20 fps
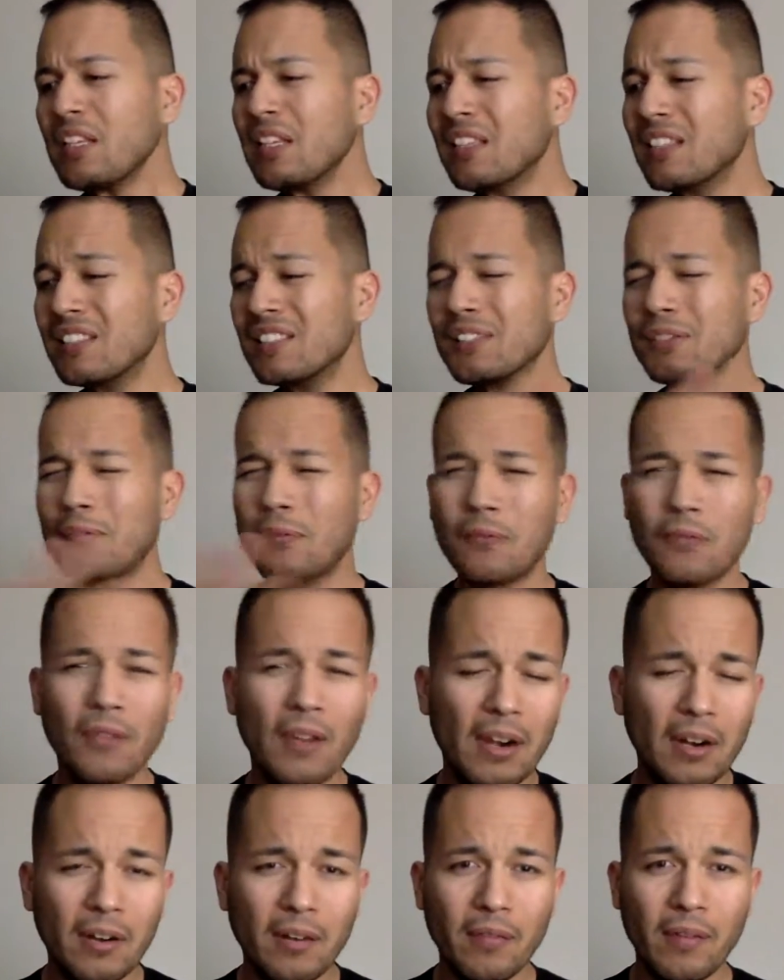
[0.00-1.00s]
this is
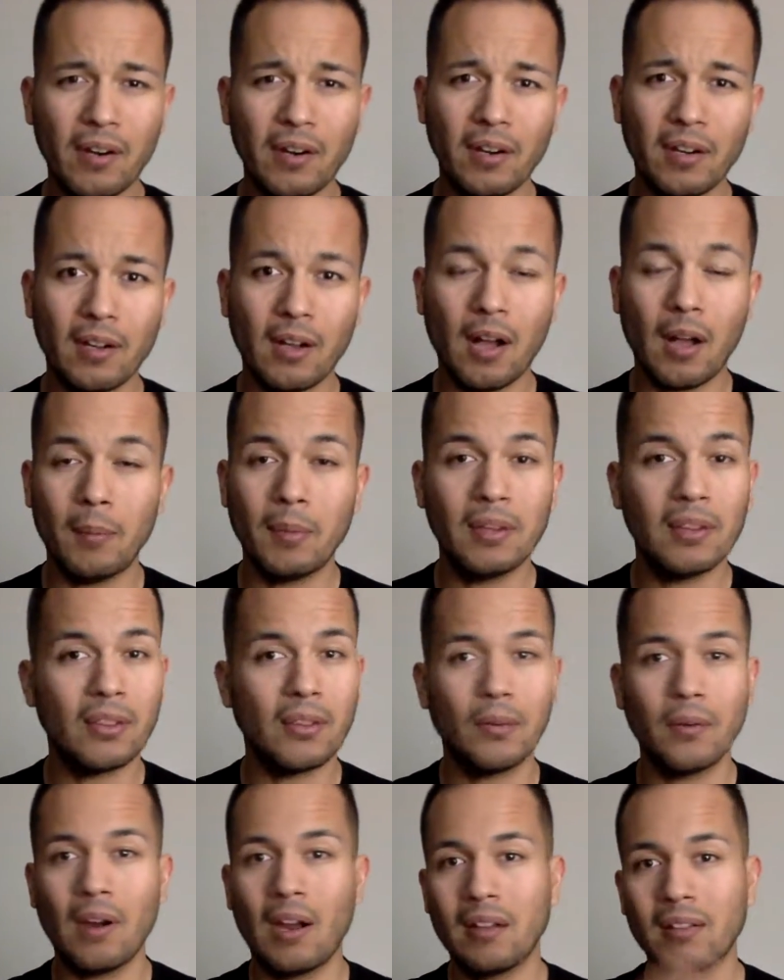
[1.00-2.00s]
very, very common
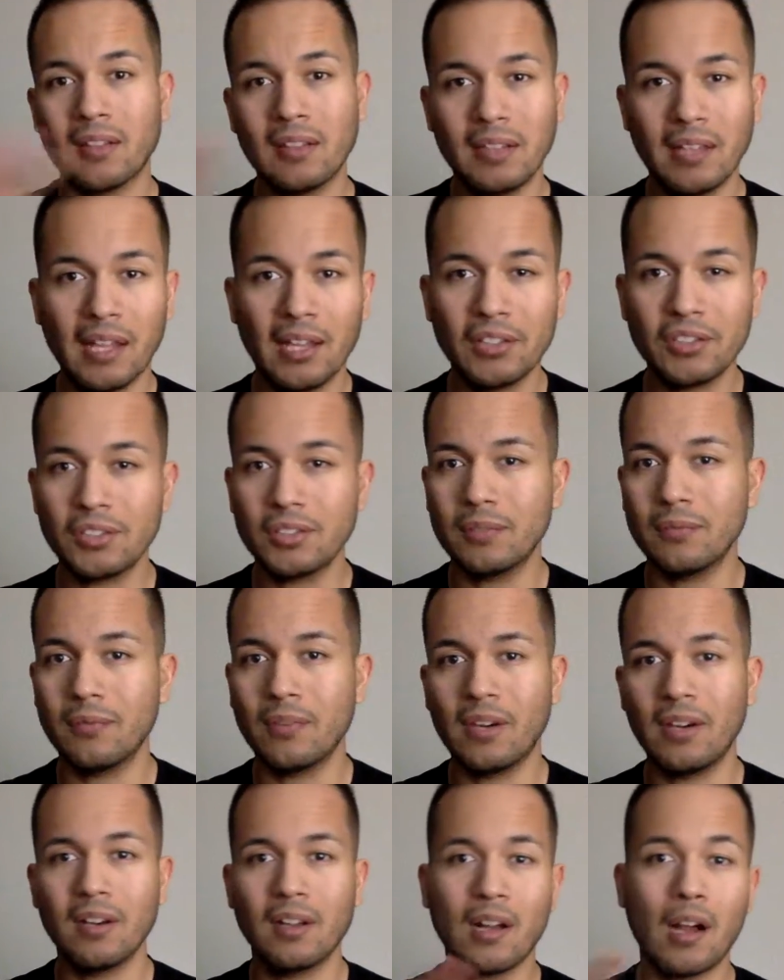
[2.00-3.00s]
throughout the nation,
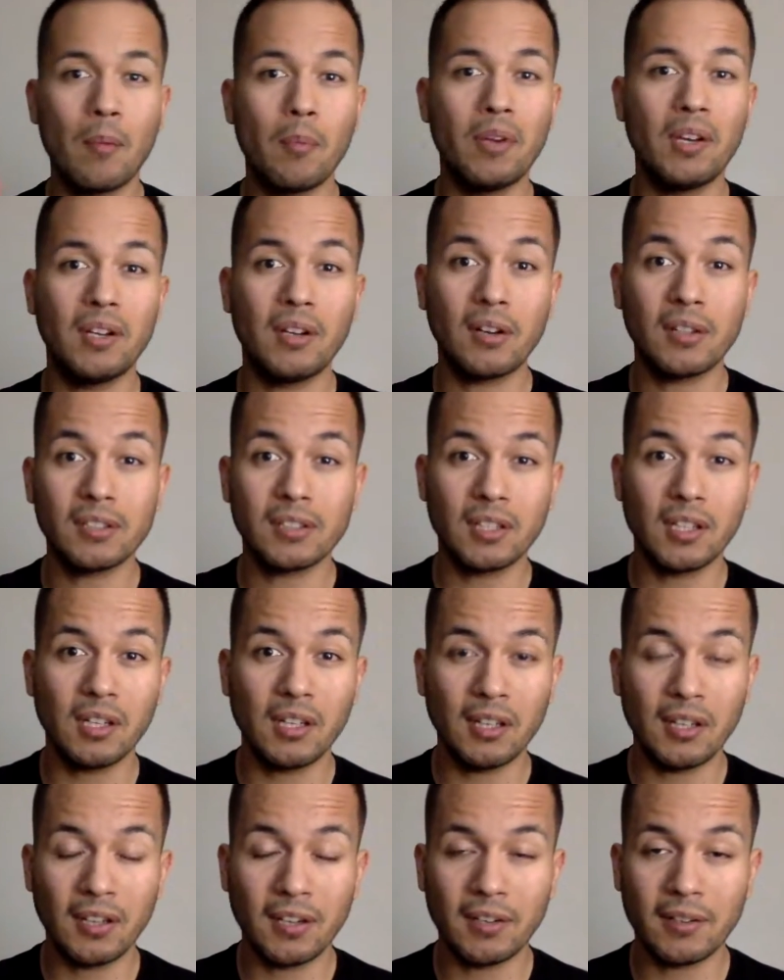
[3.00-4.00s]
very common in our
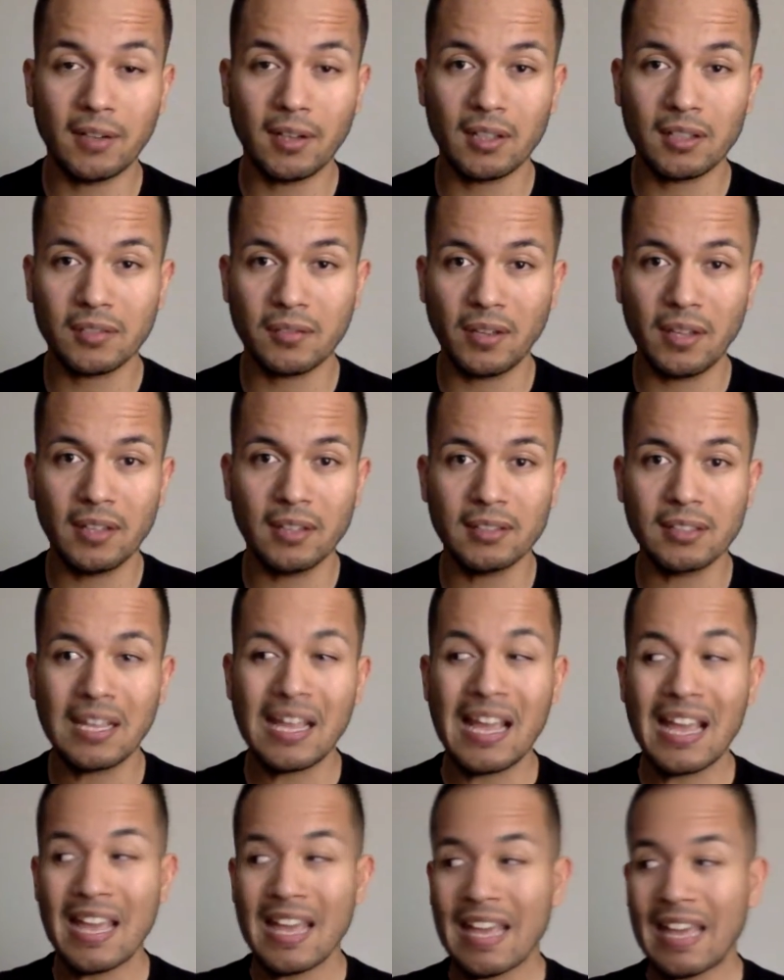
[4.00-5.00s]
city here in Las Vegas.
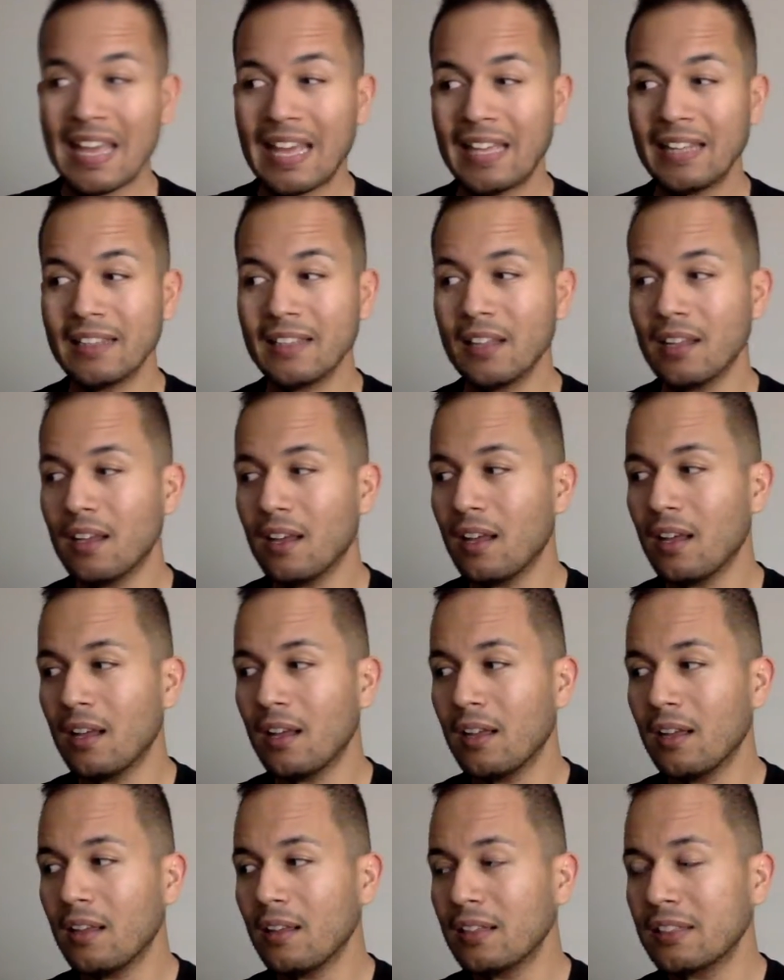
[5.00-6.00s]
And
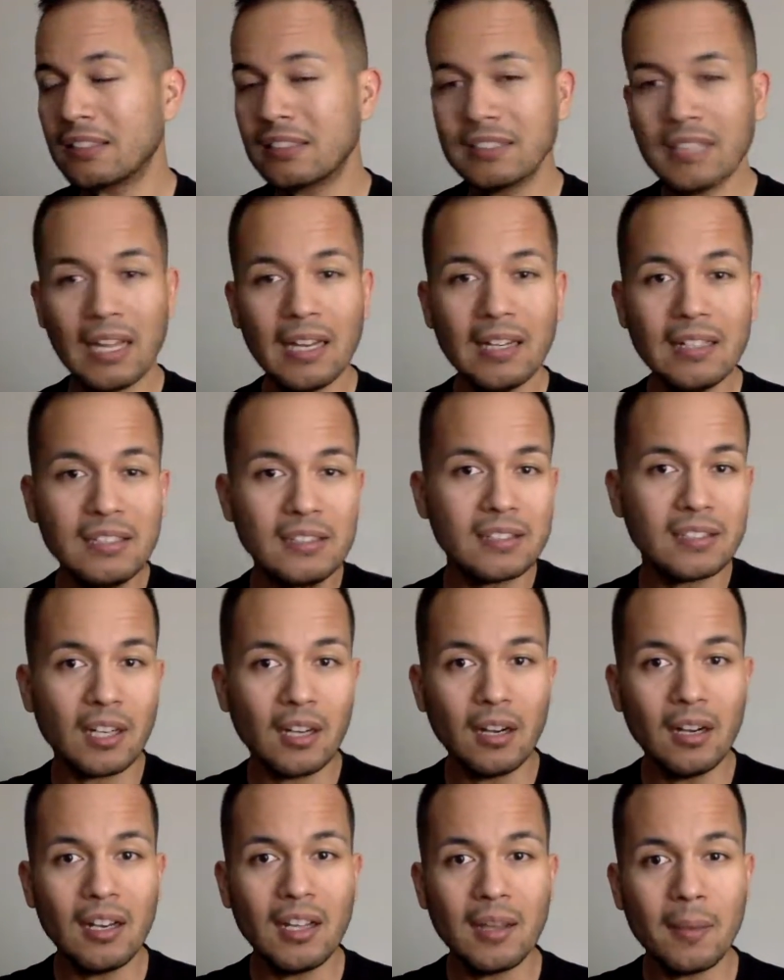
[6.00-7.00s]
it's not
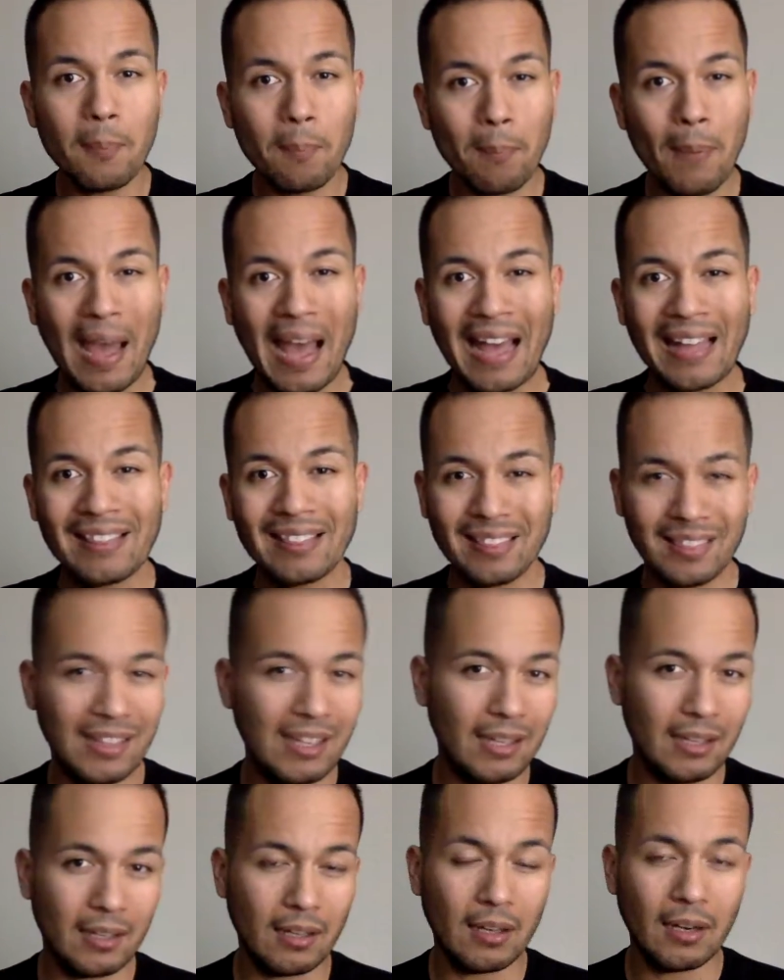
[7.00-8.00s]
necessarily a bad
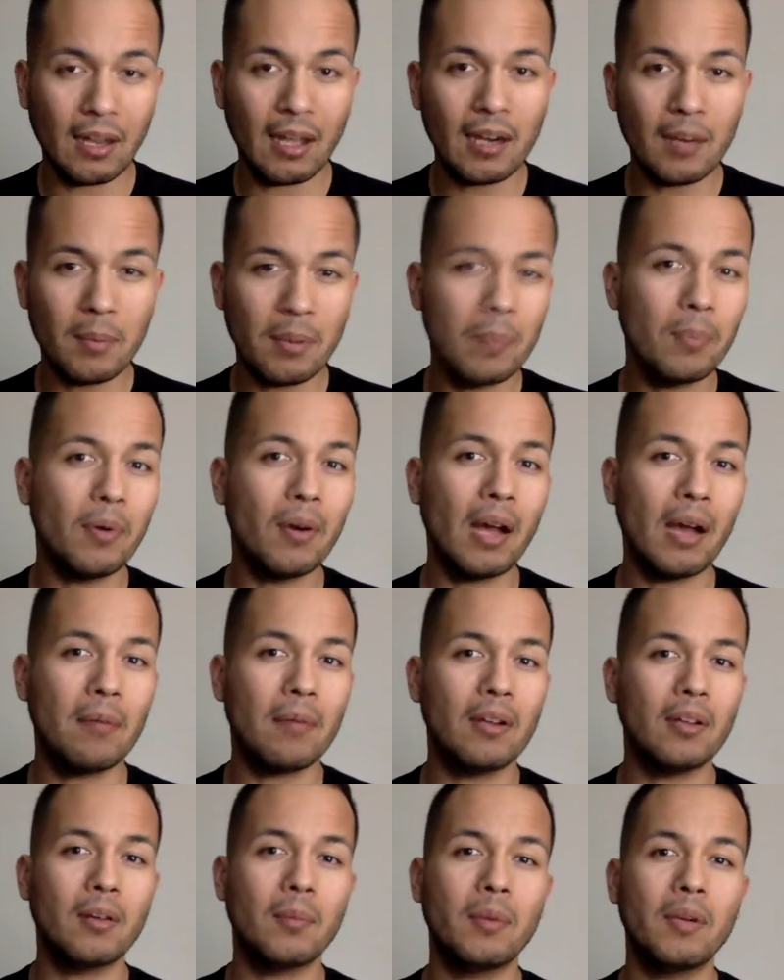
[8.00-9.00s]
thing. A lot of people have
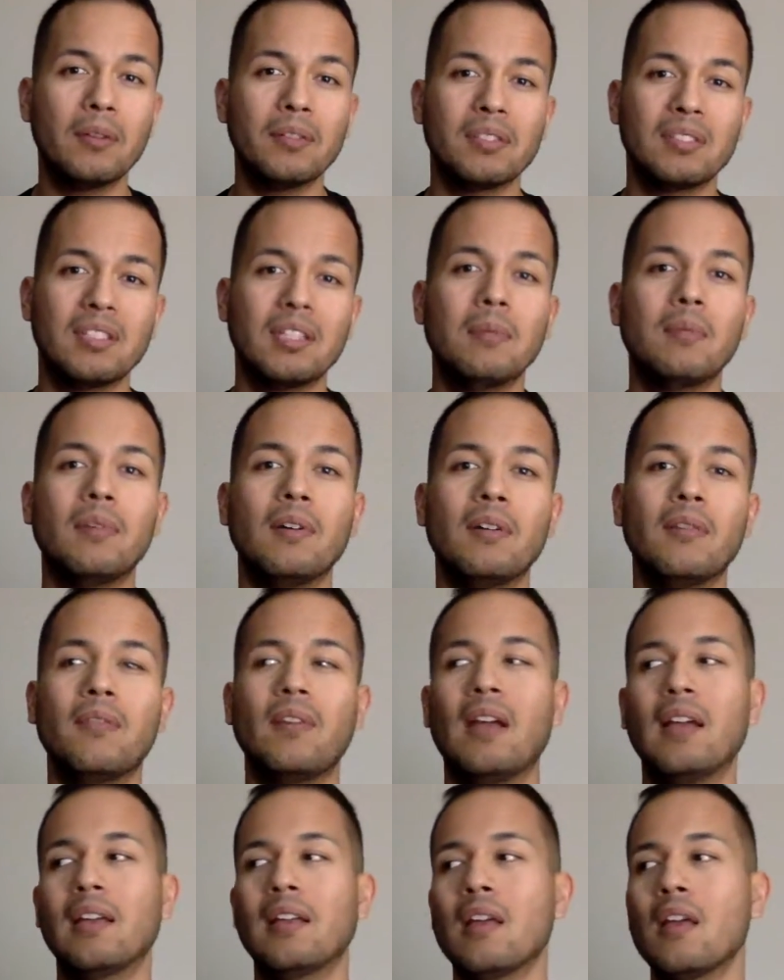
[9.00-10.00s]
a little bit of stigma
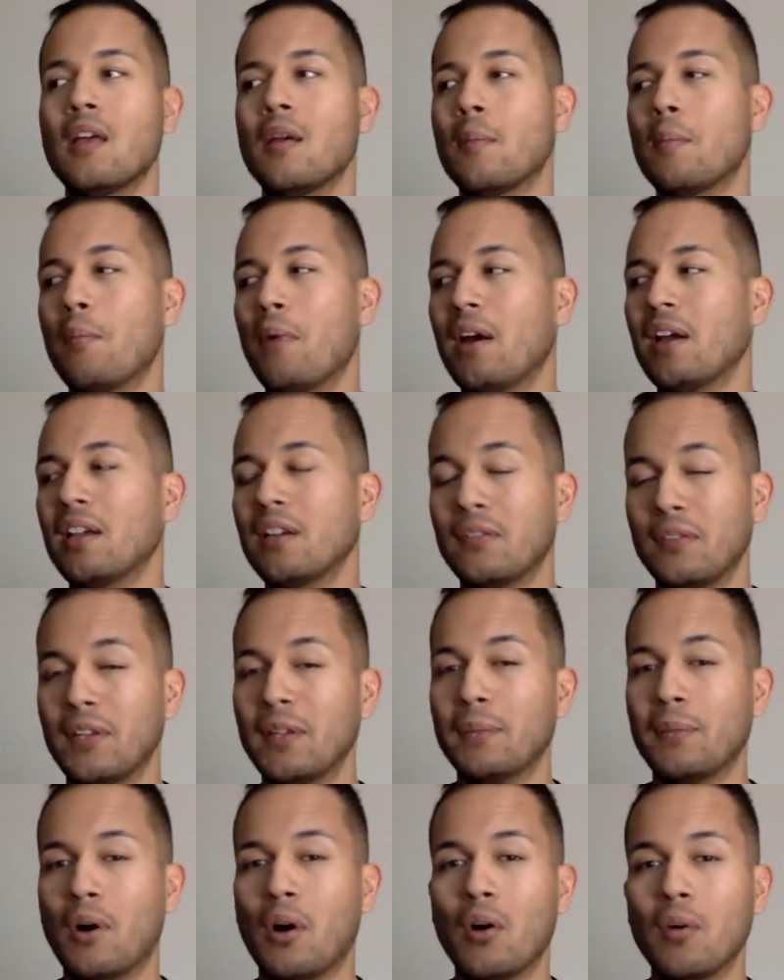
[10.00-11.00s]
of like buying a
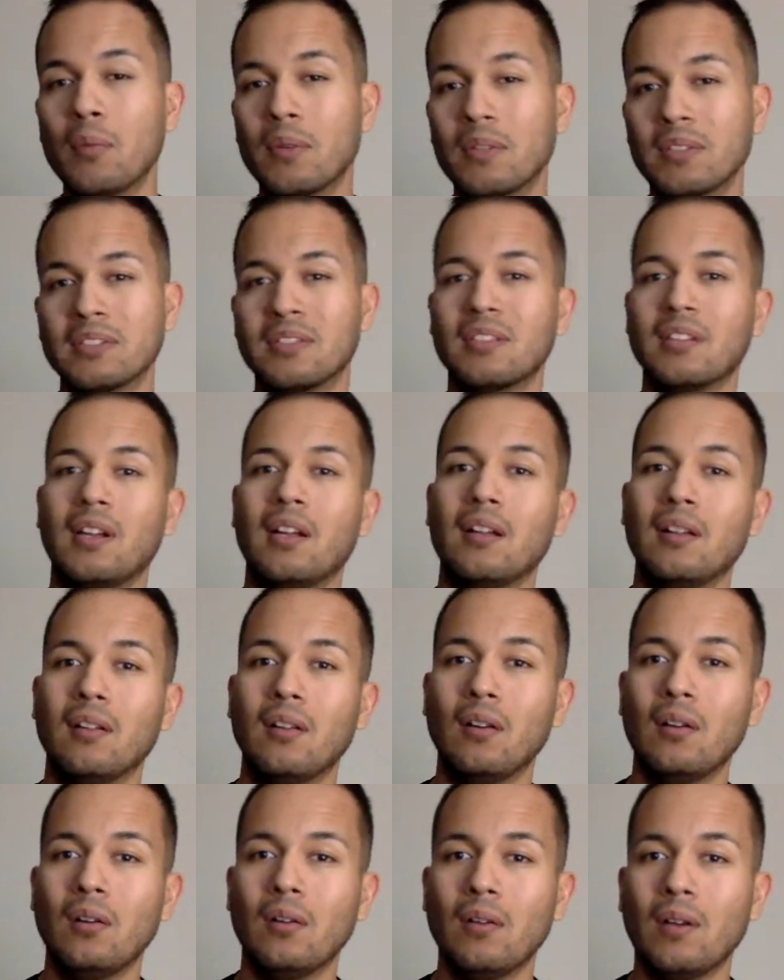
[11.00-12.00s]
flip home because they're like,
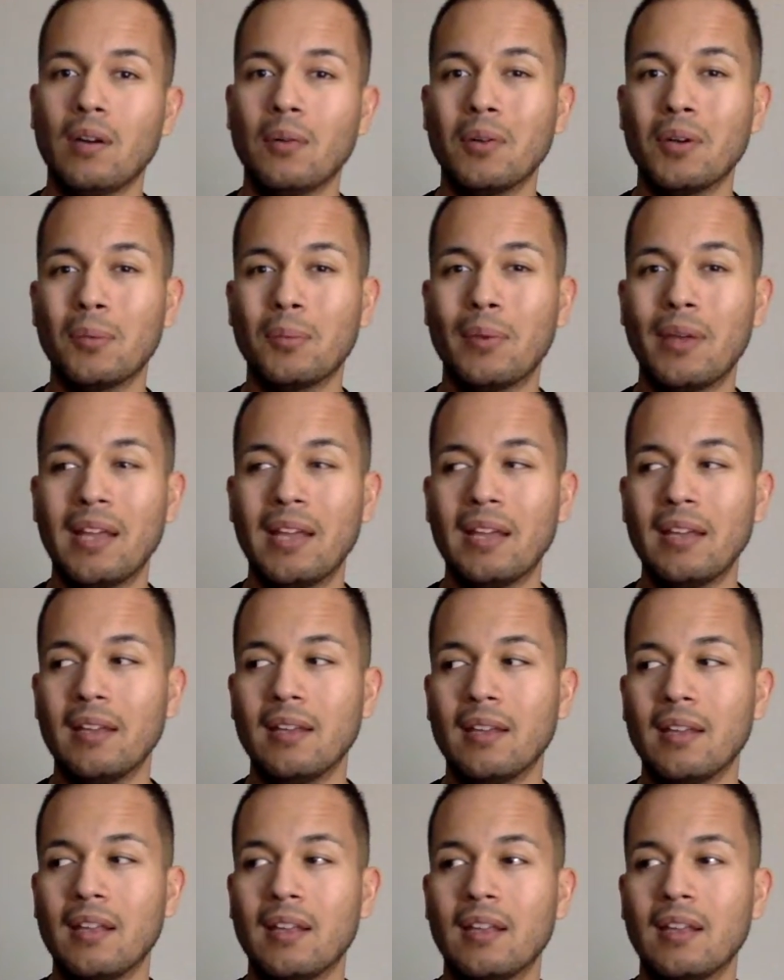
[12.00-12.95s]
oh, I don't want to pay